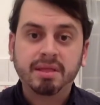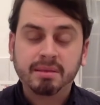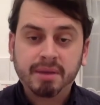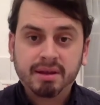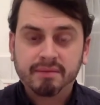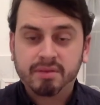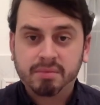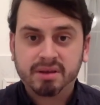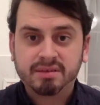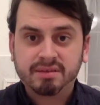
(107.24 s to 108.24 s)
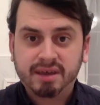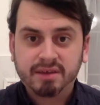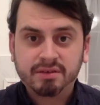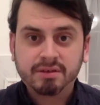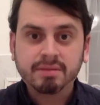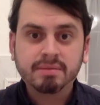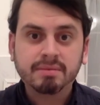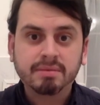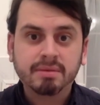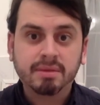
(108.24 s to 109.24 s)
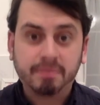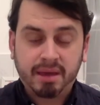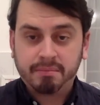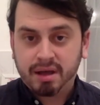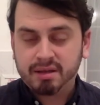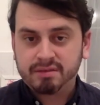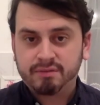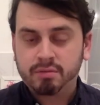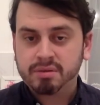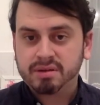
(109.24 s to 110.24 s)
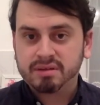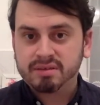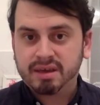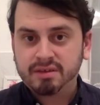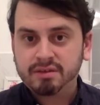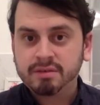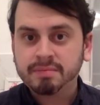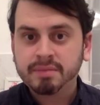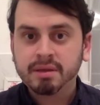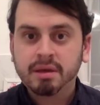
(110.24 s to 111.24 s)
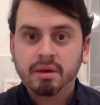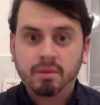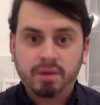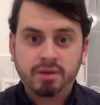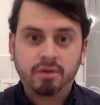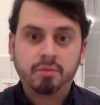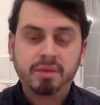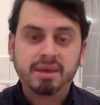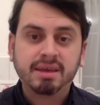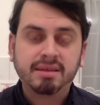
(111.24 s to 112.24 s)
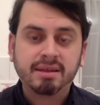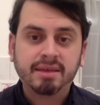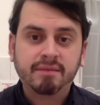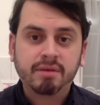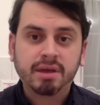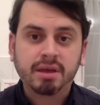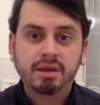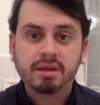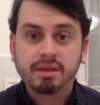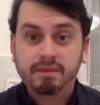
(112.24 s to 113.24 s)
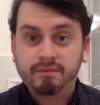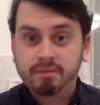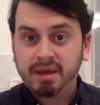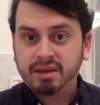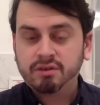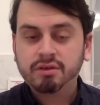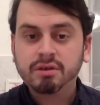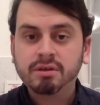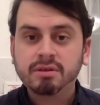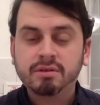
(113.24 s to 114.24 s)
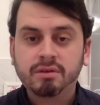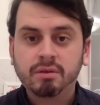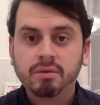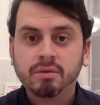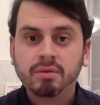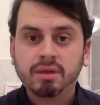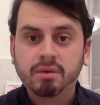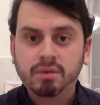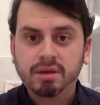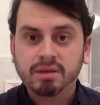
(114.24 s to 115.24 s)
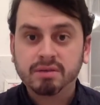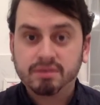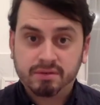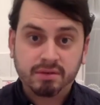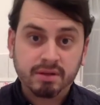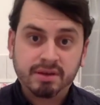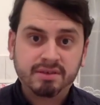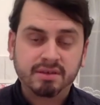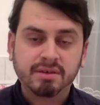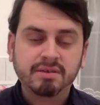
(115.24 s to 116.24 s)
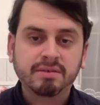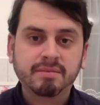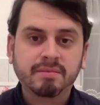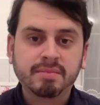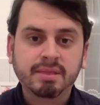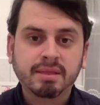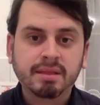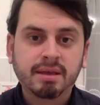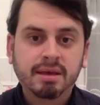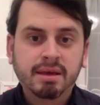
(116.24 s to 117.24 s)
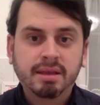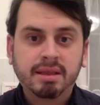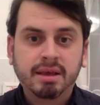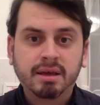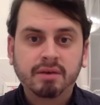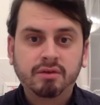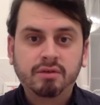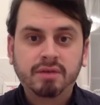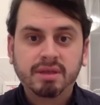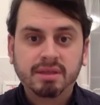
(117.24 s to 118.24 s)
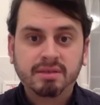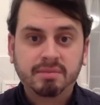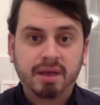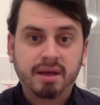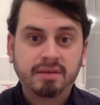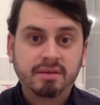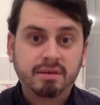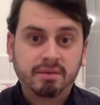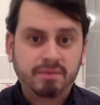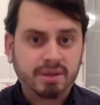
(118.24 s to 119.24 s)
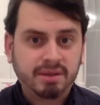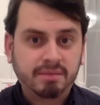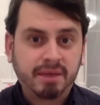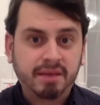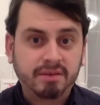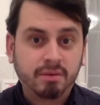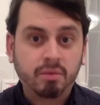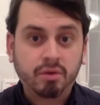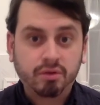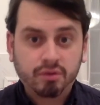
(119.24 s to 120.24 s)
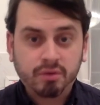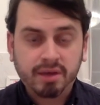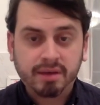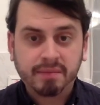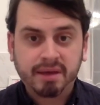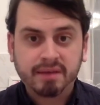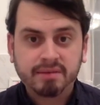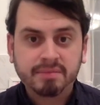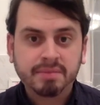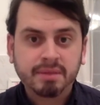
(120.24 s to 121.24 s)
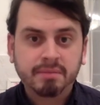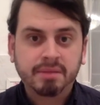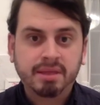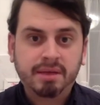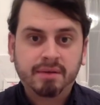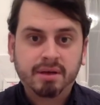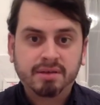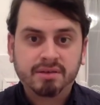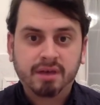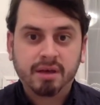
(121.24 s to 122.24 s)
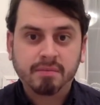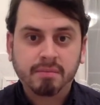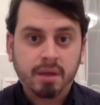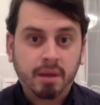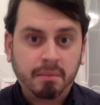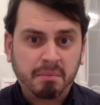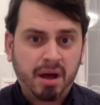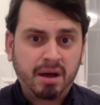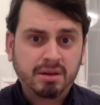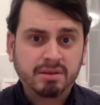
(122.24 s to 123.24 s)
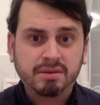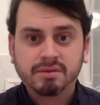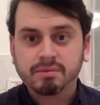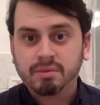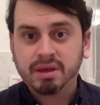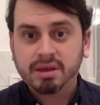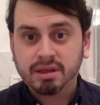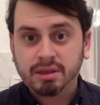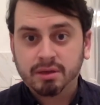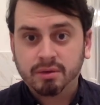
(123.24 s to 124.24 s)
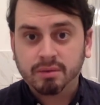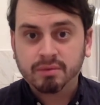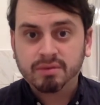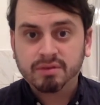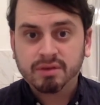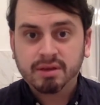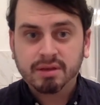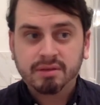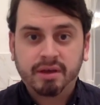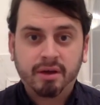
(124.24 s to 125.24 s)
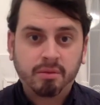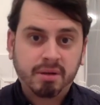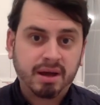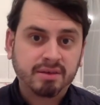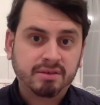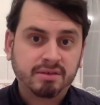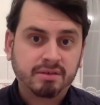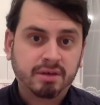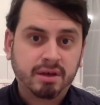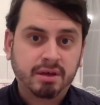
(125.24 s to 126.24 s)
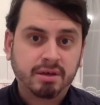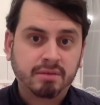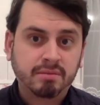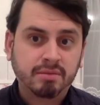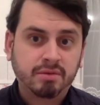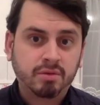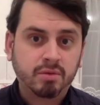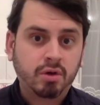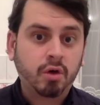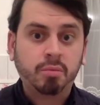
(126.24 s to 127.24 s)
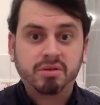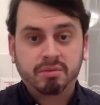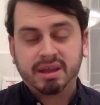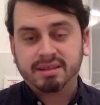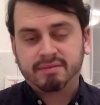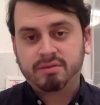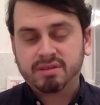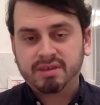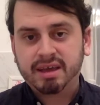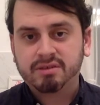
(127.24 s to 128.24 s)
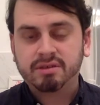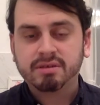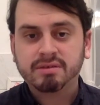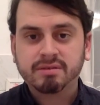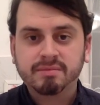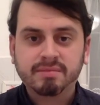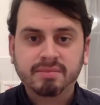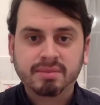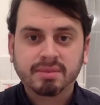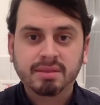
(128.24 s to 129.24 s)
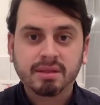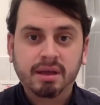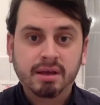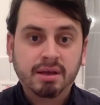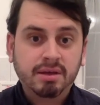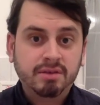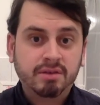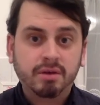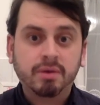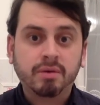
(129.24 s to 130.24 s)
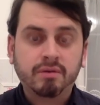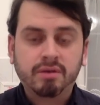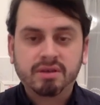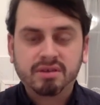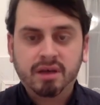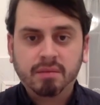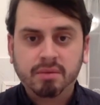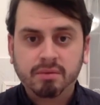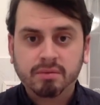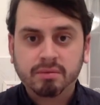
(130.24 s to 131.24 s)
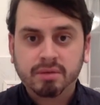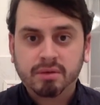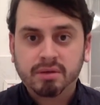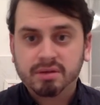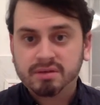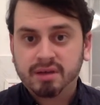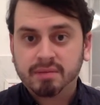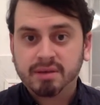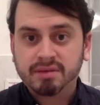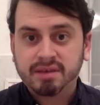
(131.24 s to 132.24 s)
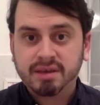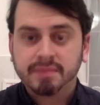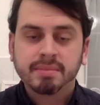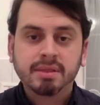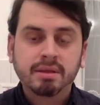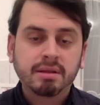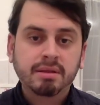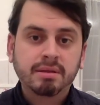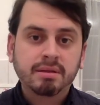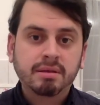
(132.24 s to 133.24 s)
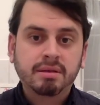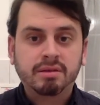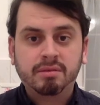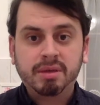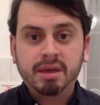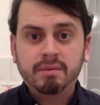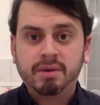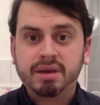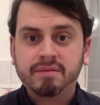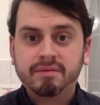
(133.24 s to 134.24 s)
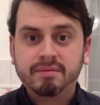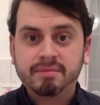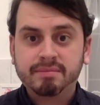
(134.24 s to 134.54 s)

in the middle of the presentation, the main part of your presentation, when you'll be delivering the information to the audience, to the listeners. Now, during this part, it really depends on what you're talking about, but there are some markers we can use to help us to go between different sections. So, for example, you can start by saying, to begin with,